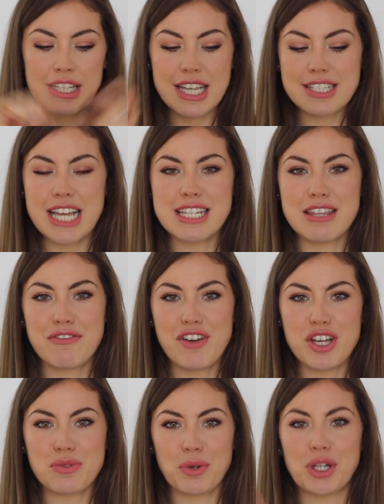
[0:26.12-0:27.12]
let's get into the
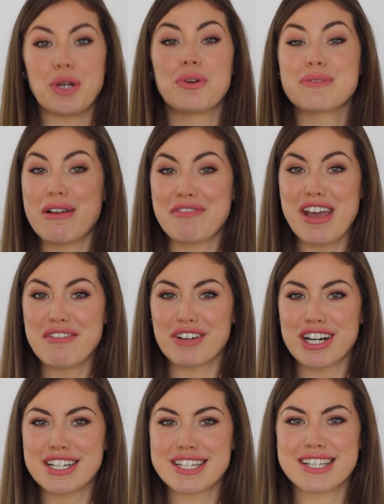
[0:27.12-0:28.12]
first one, who is my
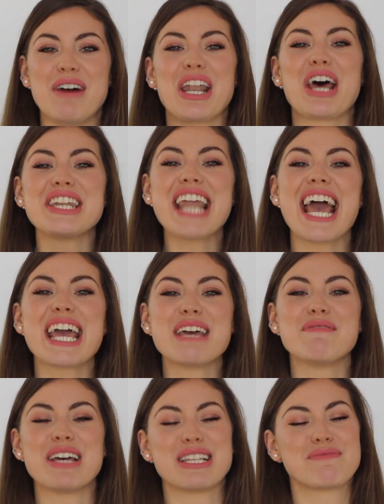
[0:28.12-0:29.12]
favourite, and her
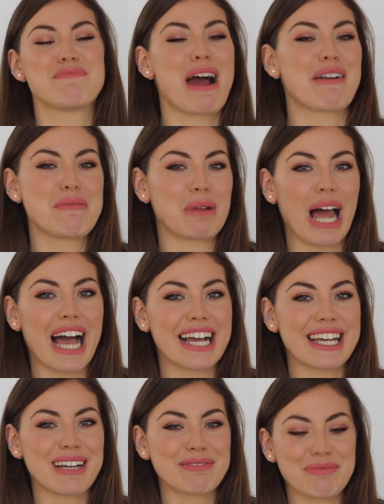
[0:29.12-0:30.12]
name is Mhairi
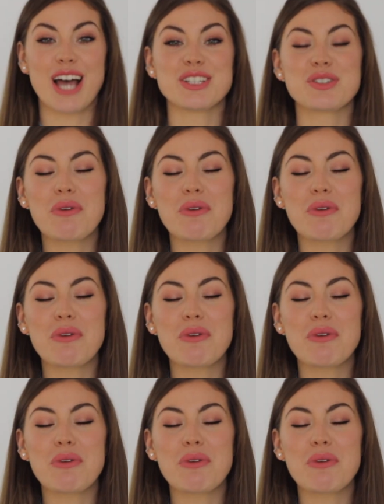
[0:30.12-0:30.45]
Black. At